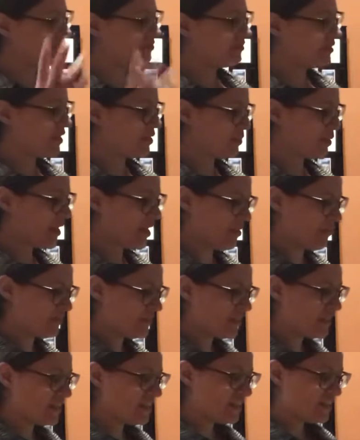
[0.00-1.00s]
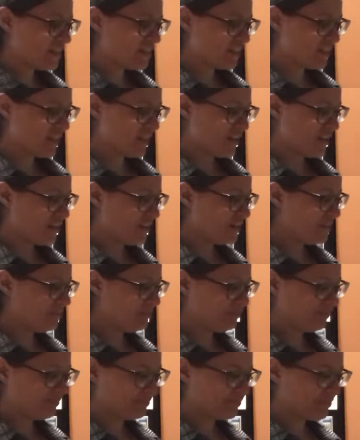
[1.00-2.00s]
here we go. So
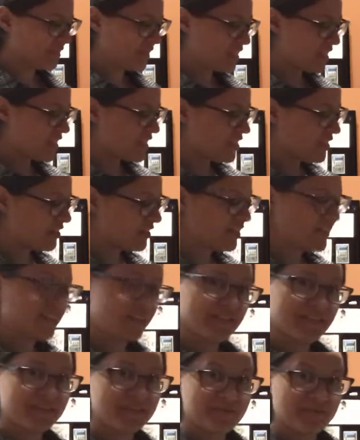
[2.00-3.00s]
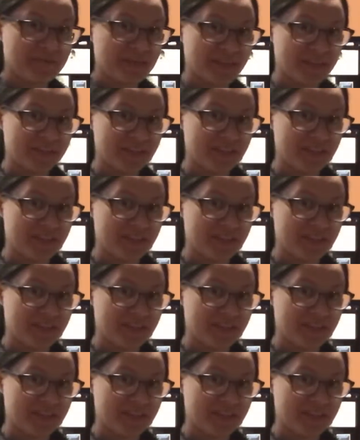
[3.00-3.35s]
here is my